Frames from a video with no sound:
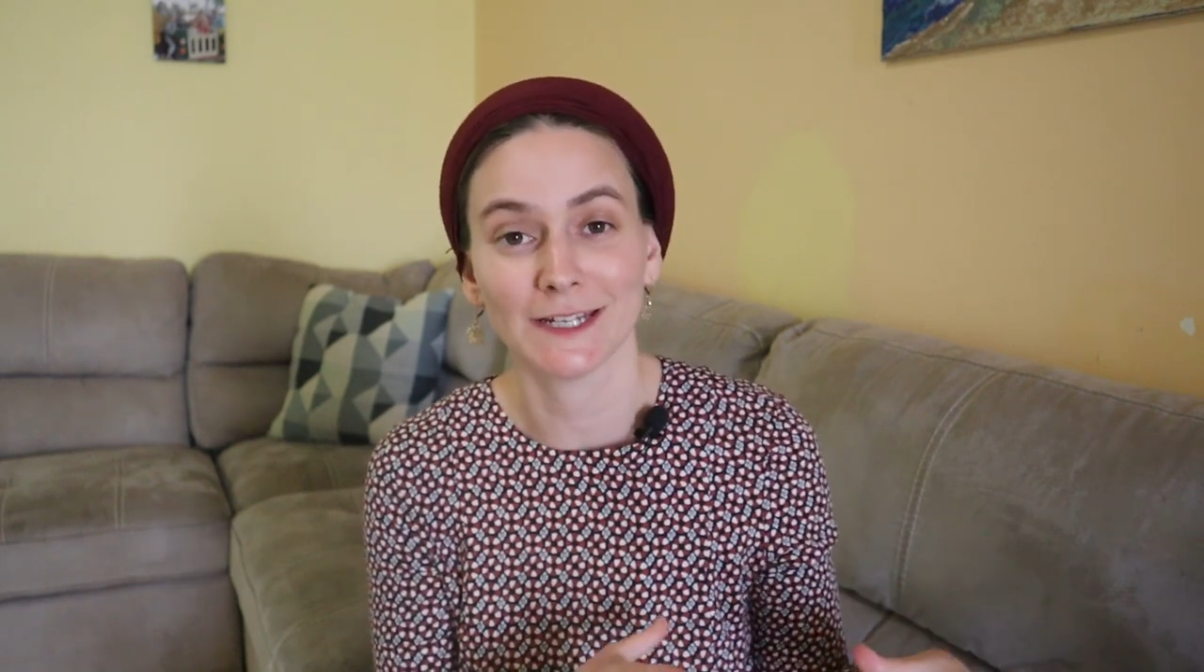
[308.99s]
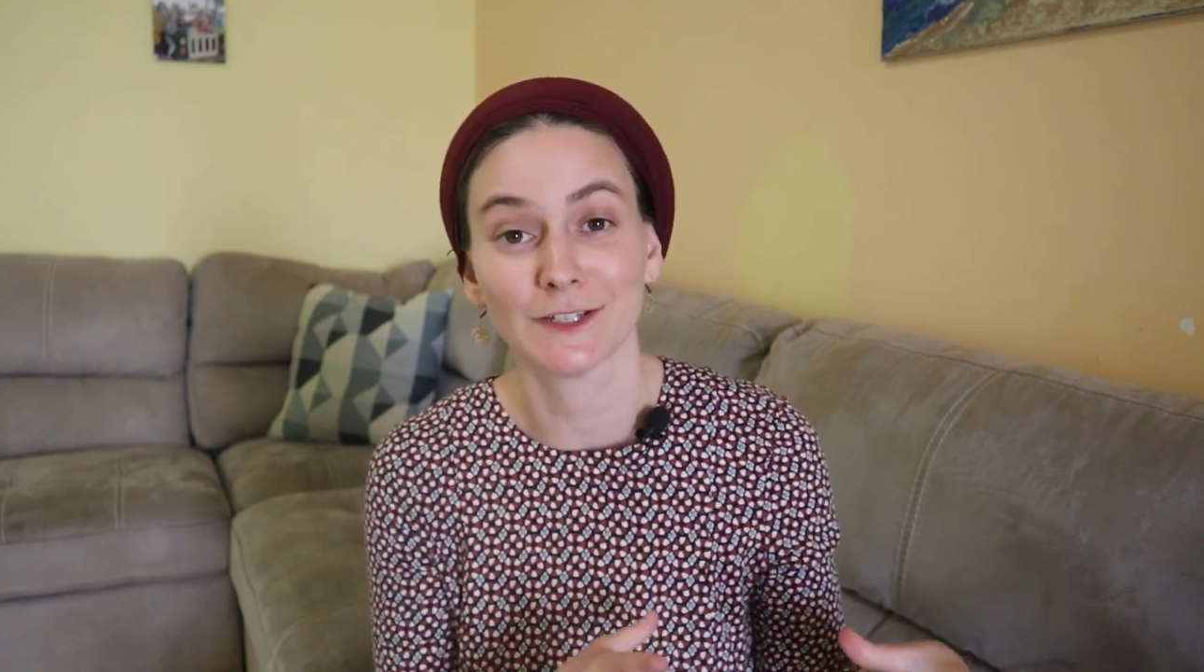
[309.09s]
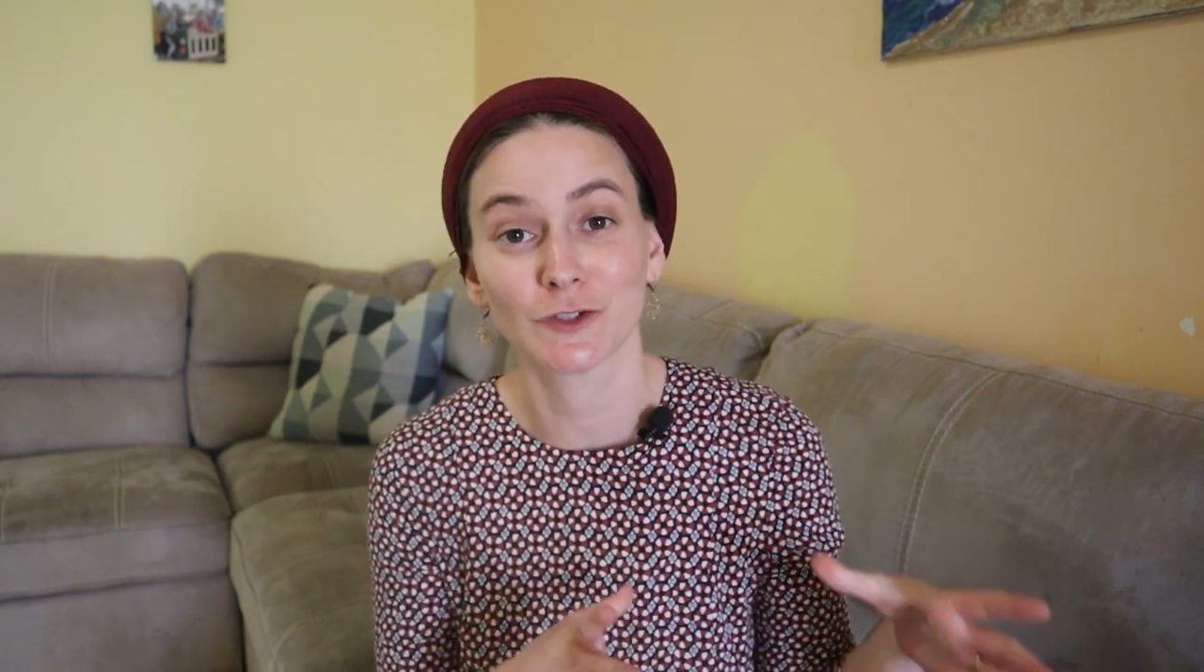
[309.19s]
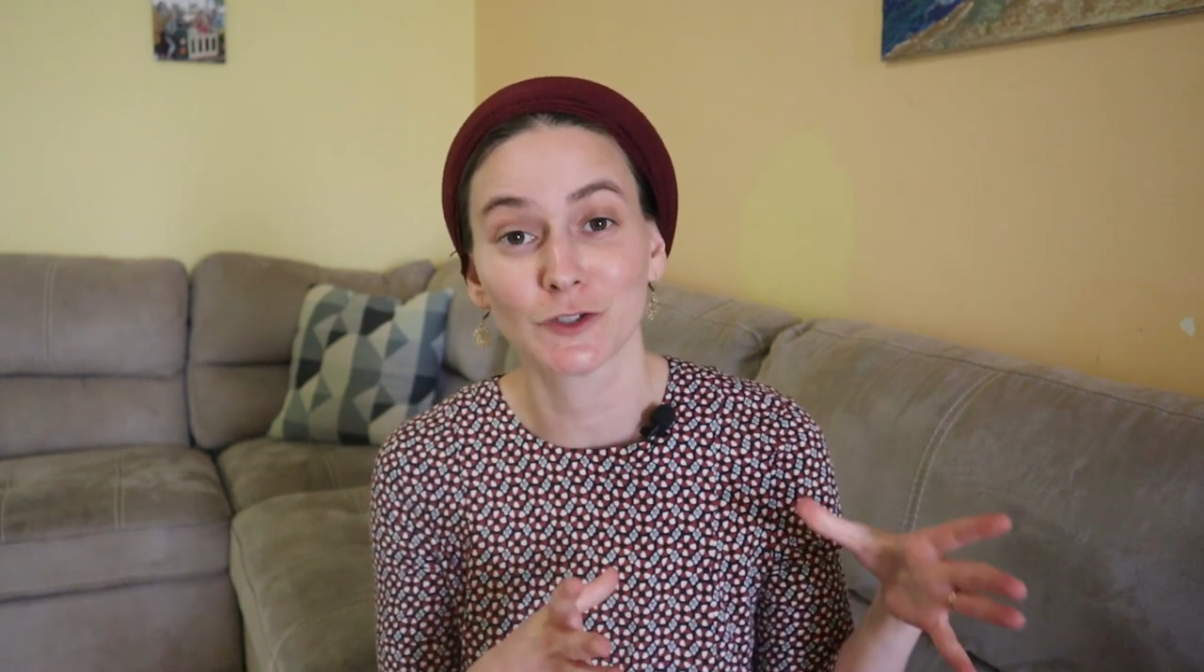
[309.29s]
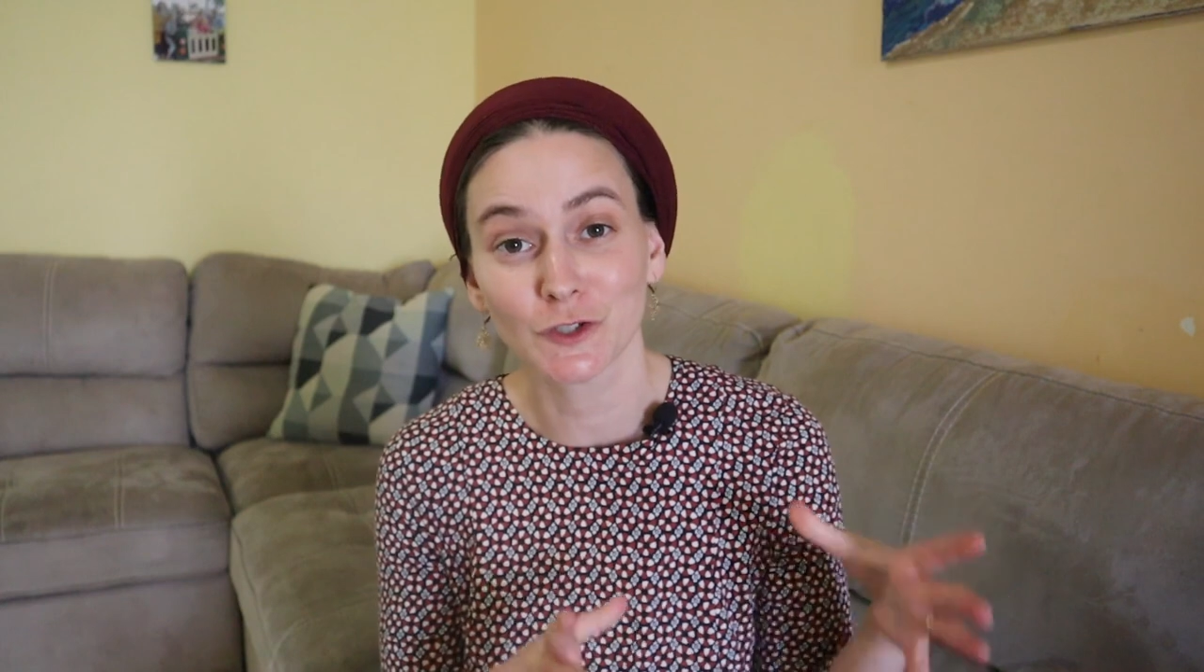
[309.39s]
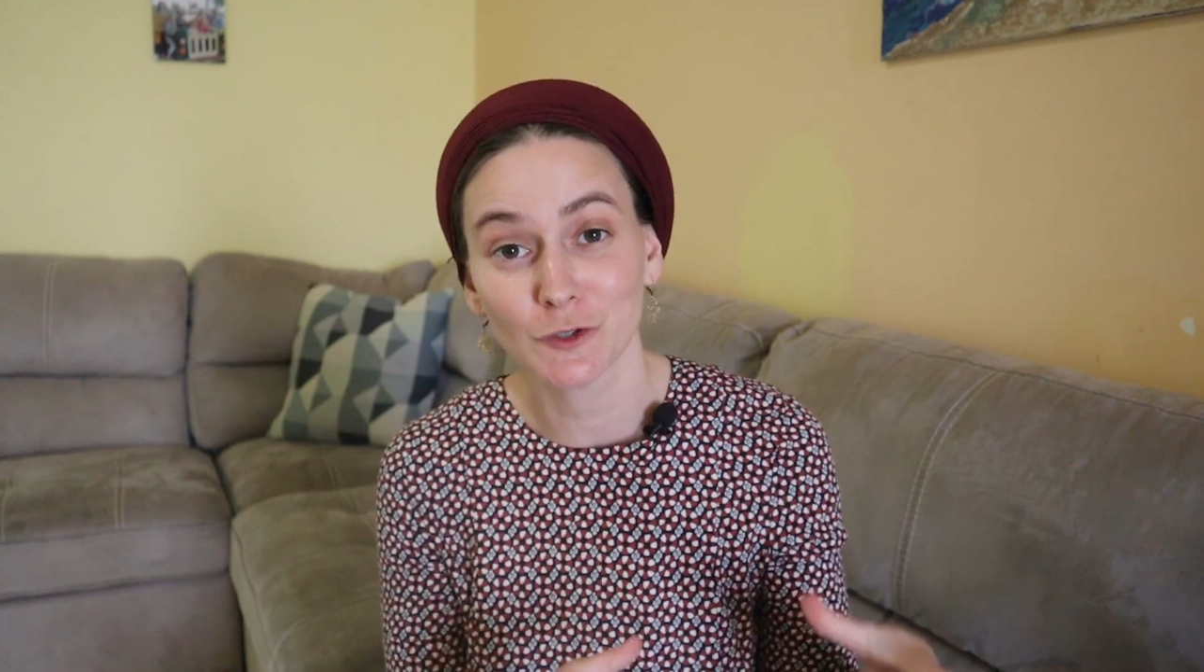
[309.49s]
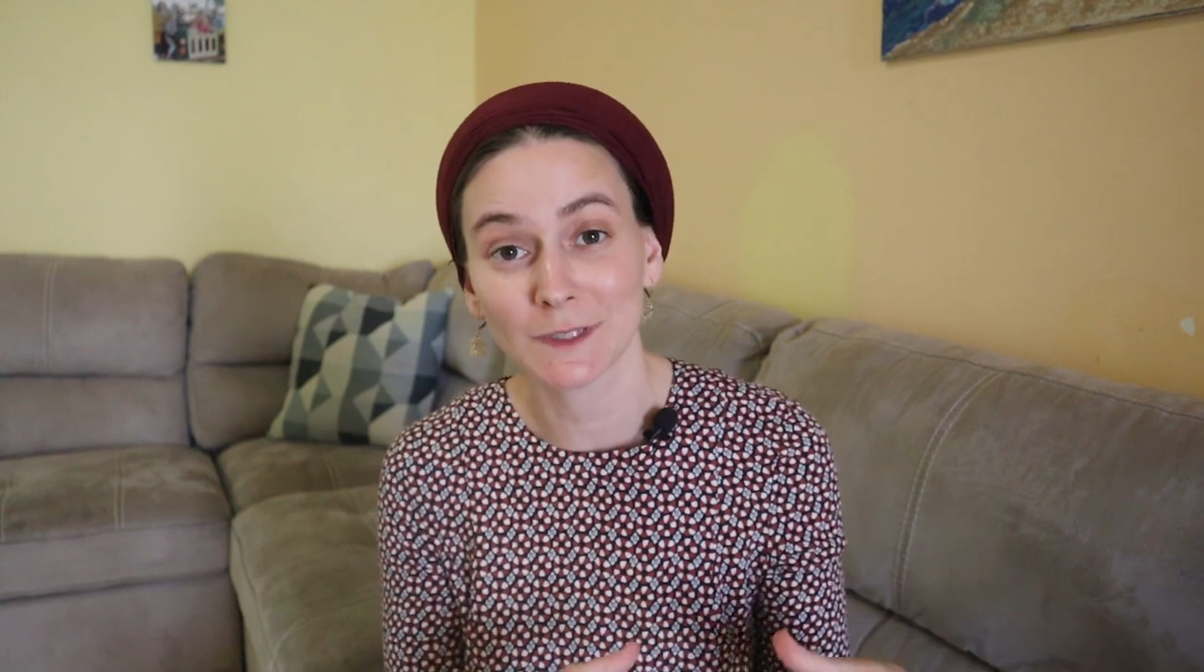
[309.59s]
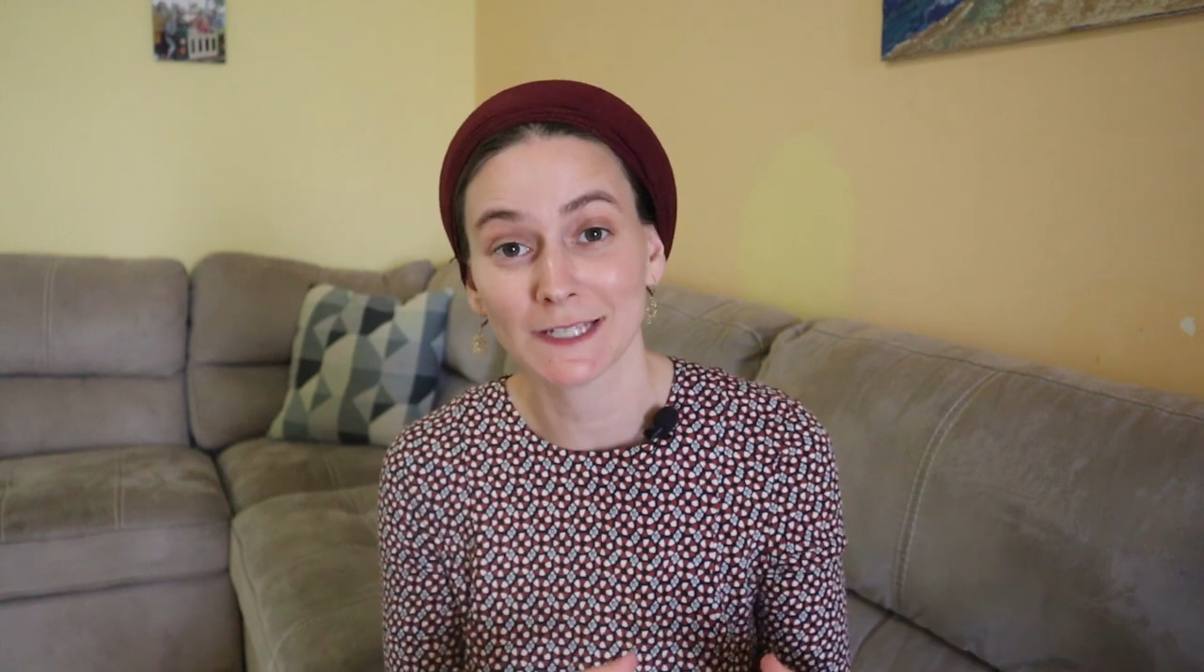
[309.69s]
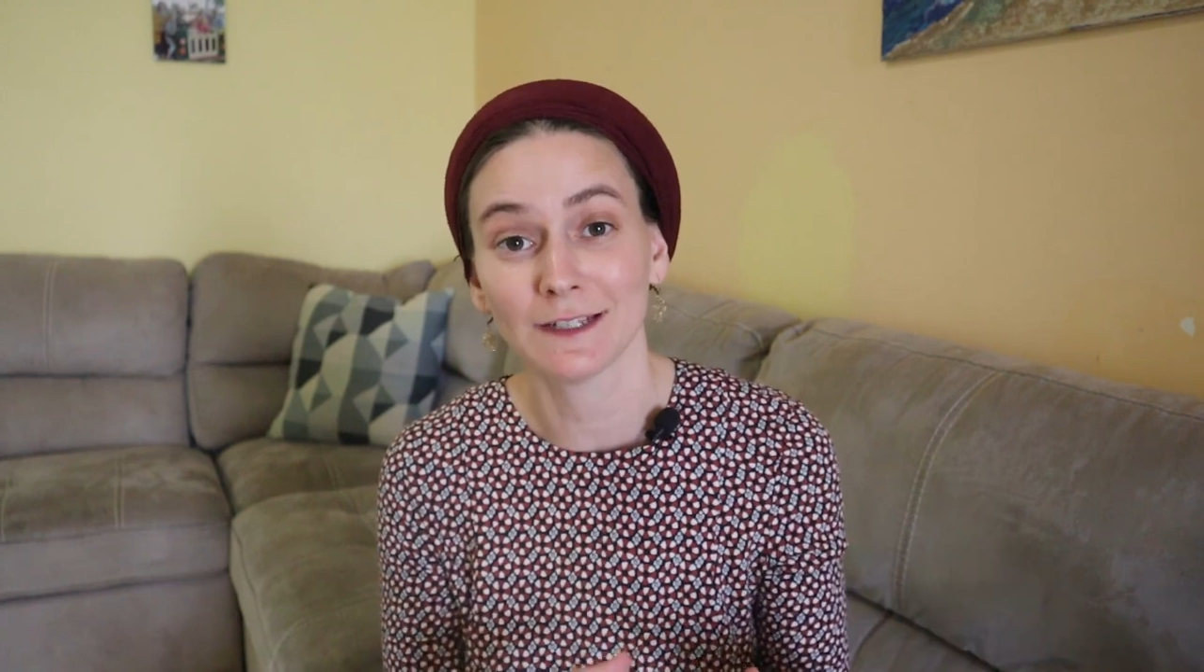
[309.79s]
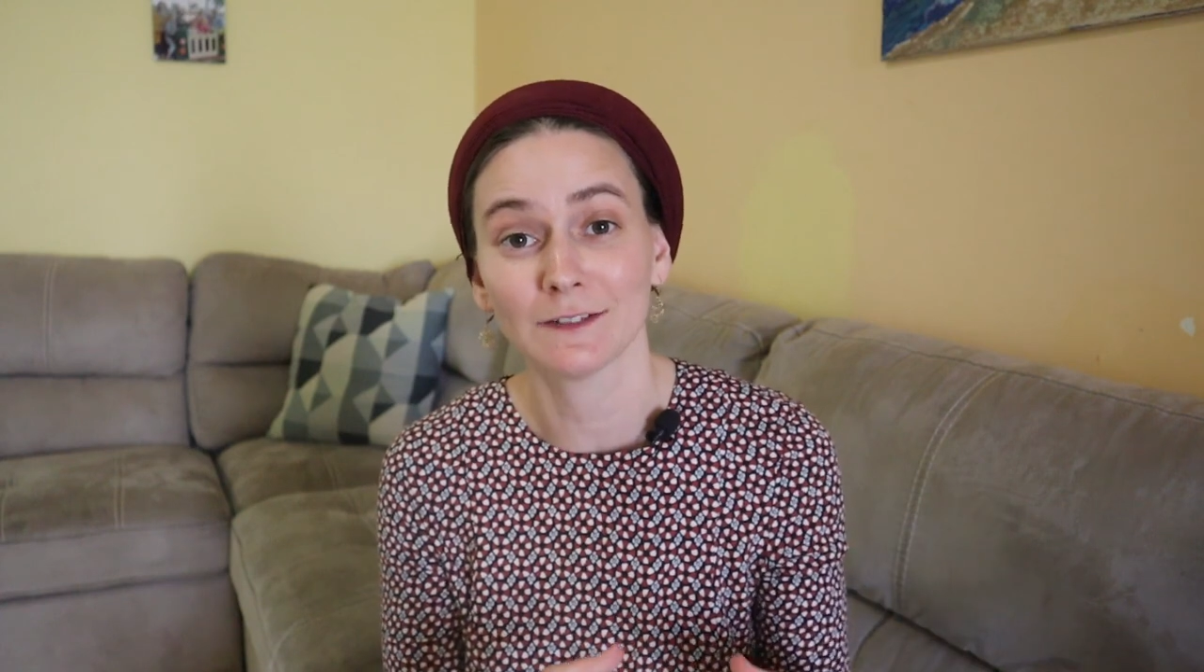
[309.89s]
is
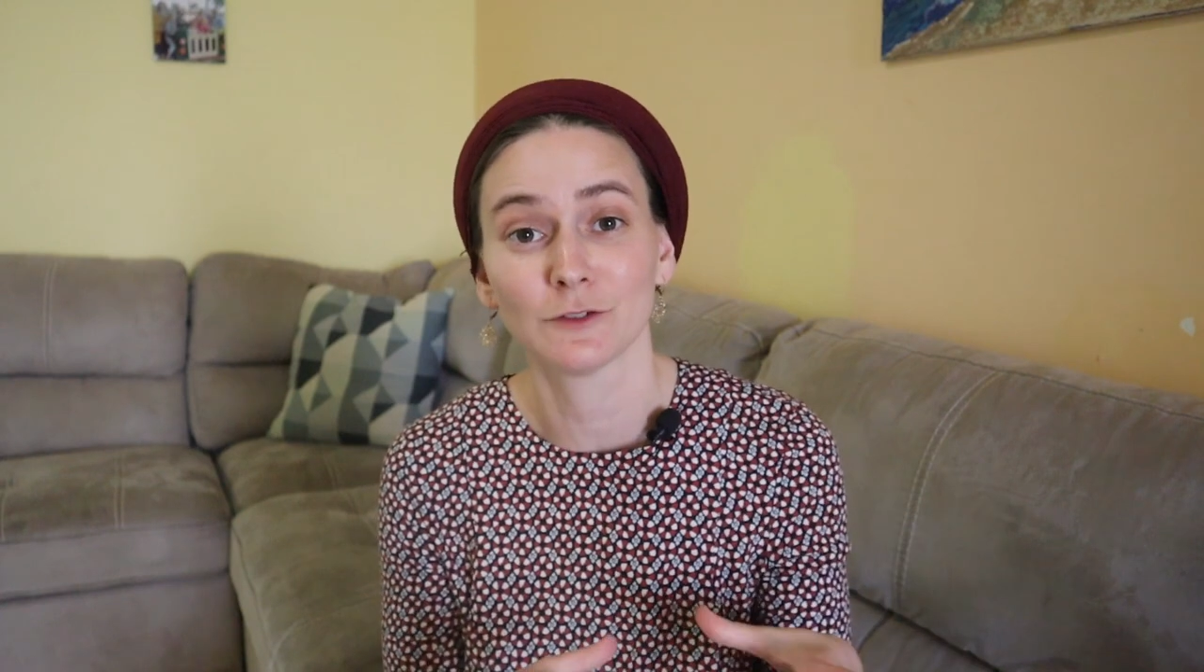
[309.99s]
choosing